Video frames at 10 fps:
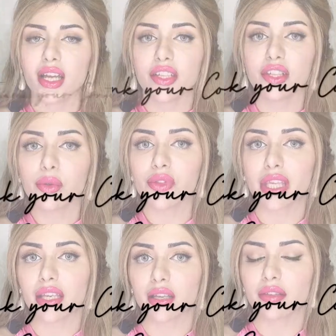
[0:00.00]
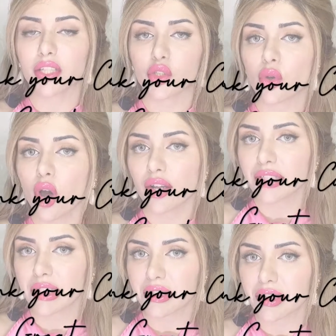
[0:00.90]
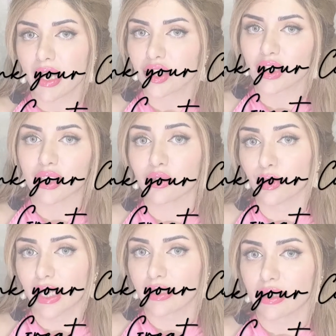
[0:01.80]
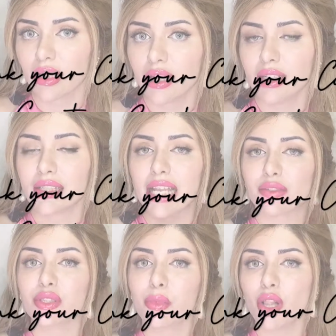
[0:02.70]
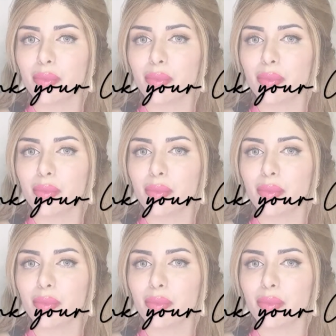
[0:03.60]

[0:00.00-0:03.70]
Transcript: you think that your content is actually great. Now, small